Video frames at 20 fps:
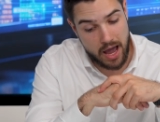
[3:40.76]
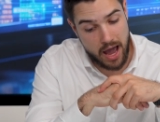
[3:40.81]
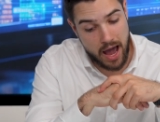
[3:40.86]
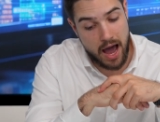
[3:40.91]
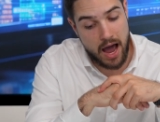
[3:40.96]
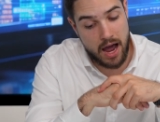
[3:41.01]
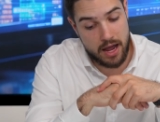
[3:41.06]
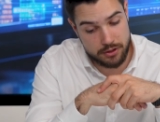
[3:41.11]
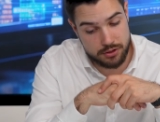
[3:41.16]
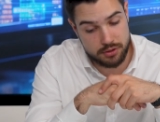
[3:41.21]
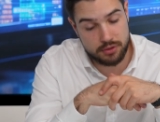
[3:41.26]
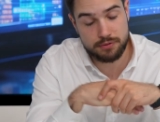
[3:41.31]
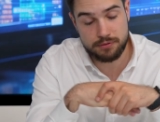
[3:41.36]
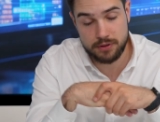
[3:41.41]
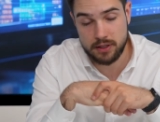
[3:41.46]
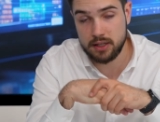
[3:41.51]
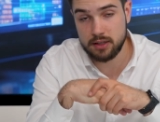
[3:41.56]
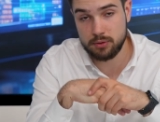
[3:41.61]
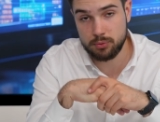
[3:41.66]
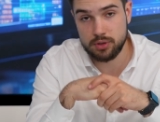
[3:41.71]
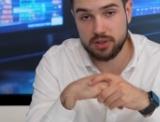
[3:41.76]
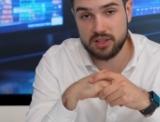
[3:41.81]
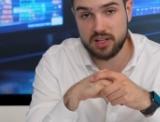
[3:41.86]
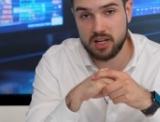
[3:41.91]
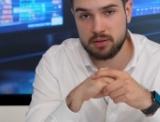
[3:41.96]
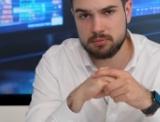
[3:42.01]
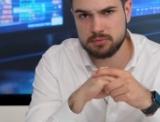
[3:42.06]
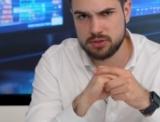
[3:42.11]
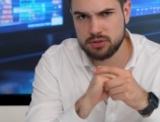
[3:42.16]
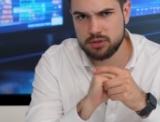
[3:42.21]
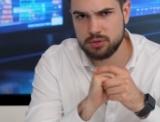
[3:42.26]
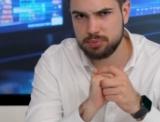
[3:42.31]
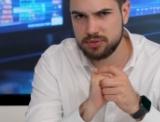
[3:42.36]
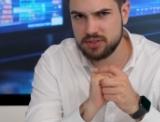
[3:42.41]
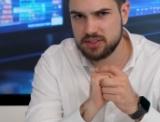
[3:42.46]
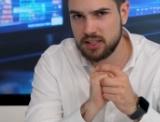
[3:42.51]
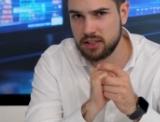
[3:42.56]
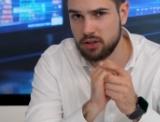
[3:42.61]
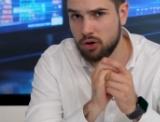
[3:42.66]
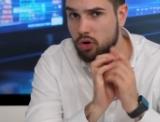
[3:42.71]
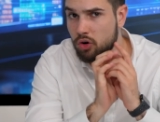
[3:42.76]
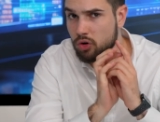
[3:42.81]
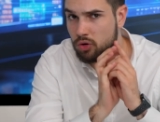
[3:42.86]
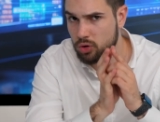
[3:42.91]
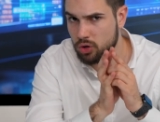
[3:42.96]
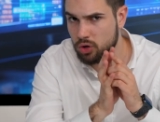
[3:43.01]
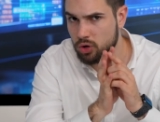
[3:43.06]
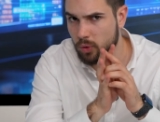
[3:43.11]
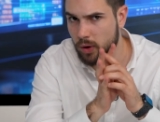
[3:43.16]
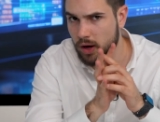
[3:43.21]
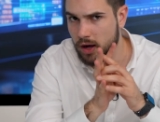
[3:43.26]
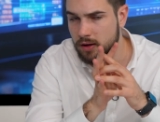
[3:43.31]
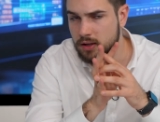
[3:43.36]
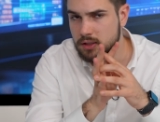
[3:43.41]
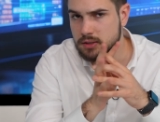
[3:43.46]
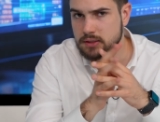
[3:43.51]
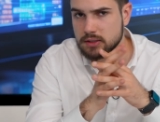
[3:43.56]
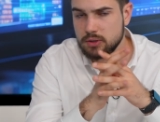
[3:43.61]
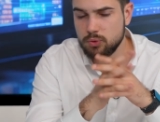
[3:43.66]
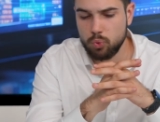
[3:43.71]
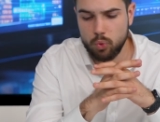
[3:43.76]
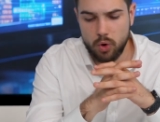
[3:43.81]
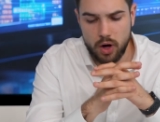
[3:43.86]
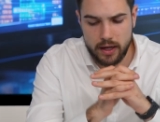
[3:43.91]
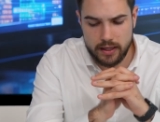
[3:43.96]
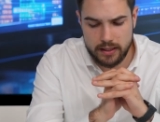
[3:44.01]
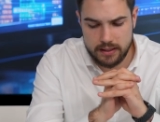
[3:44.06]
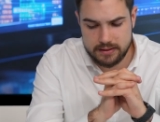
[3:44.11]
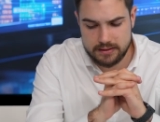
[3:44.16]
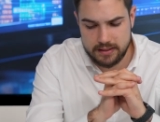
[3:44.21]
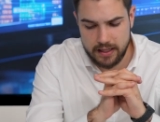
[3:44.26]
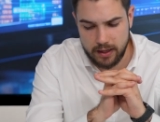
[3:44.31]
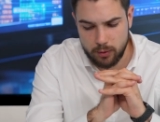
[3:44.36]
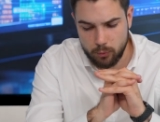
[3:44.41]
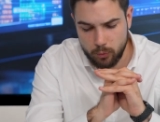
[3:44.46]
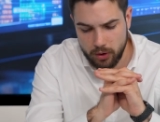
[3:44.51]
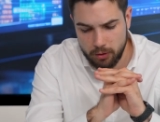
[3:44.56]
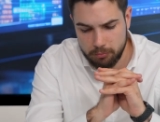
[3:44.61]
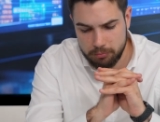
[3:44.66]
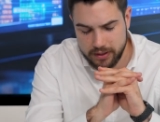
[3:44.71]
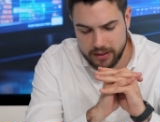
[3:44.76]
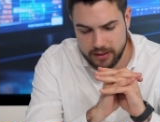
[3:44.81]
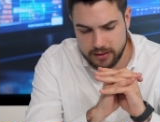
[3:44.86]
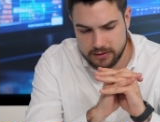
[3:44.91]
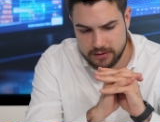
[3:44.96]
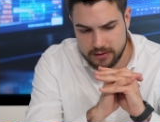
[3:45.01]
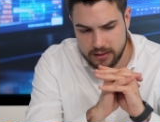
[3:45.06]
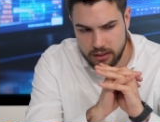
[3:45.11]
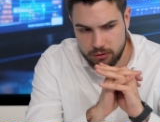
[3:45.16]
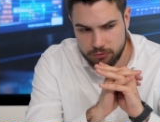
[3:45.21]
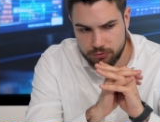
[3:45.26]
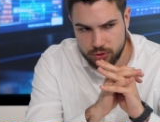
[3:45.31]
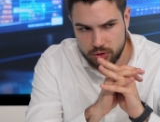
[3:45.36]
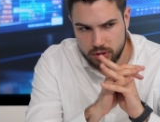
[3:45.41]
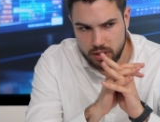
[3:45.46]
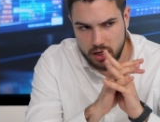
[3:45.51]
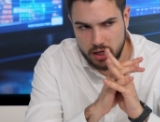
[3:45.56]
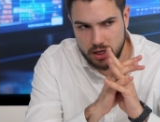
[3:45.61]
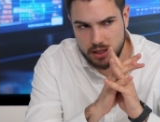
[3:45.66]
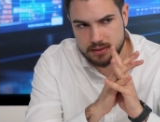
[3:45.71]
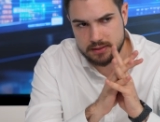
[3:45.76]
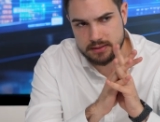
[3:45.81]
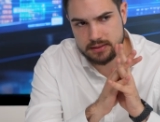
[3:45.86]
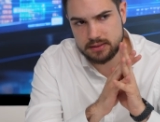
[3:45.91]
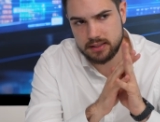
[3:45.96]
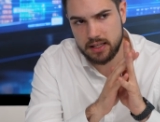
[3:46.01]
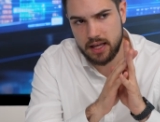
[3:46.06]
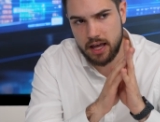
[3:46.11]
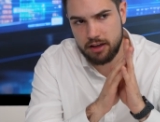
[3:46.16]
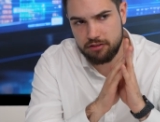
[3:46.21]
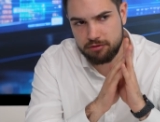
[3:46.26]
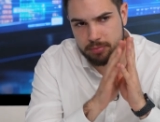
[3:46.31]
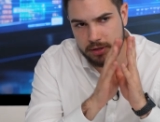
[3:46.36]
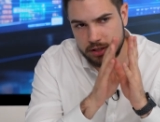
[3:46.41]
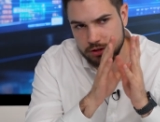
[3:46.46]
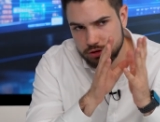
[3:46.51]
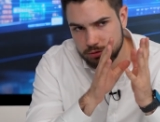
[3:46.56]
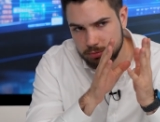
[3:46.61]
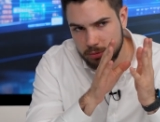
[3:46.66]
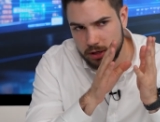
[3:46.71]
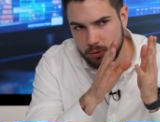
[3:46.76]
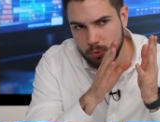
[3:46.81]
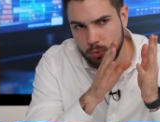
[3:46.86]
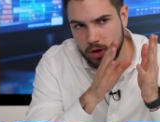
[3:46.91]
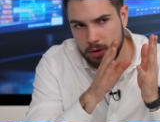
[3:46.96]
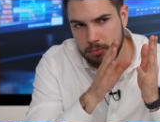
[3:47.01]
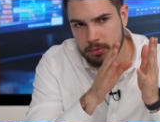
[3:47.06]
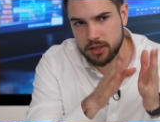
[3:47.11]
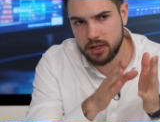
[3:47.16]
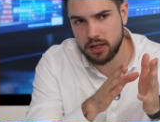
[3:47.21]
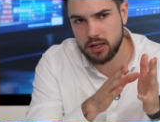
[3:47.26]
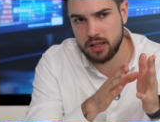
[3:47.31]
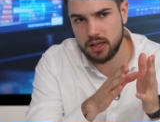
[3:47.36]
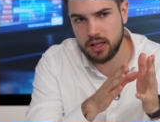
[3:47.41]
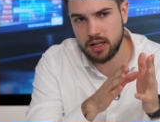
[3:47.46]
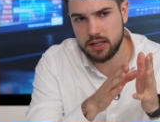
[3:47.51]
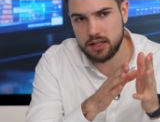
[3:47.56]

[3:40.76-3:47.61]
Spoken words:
I do think it will come 0% or lower. Why is that? Well, because if you guys have been to my webinar